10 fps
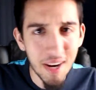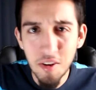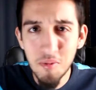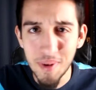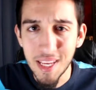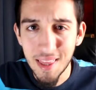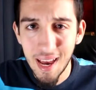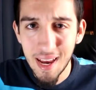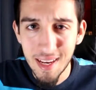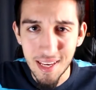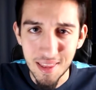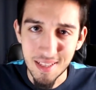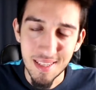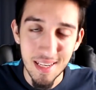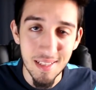And I don't mean that in
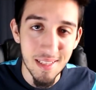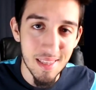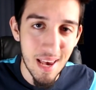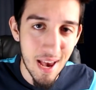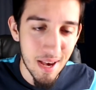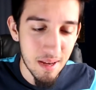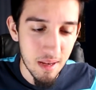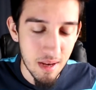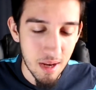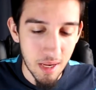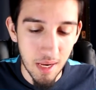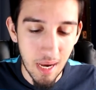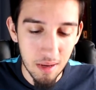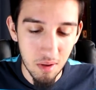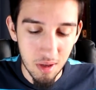the sense that you
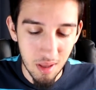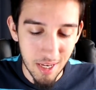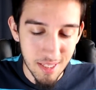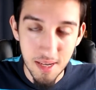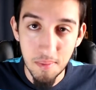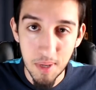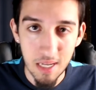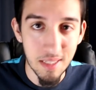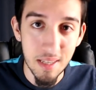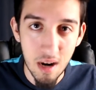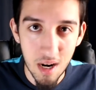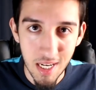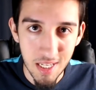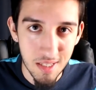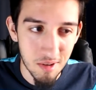gotta look like some
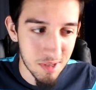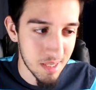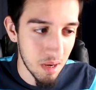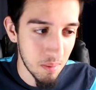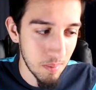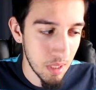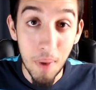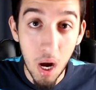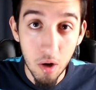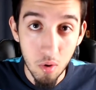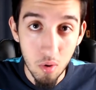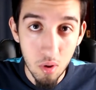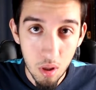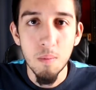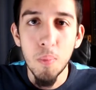Adonis or some
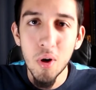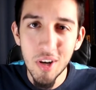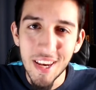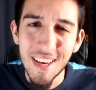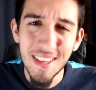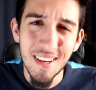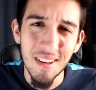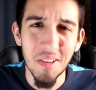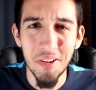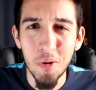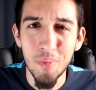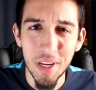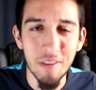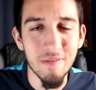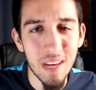model. Put in a little
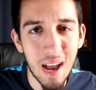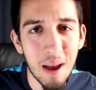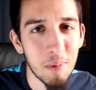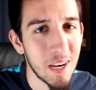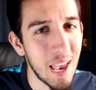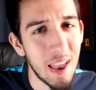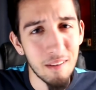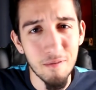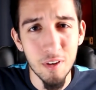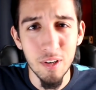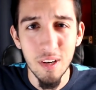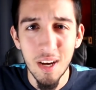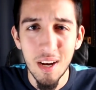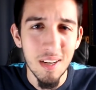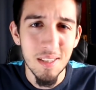bit of time and effort
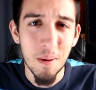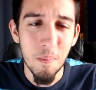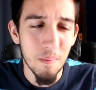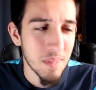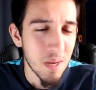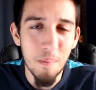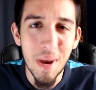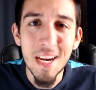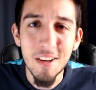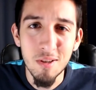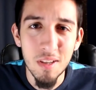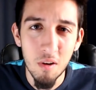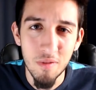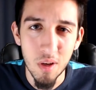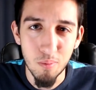to make
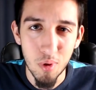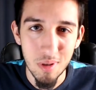yourself look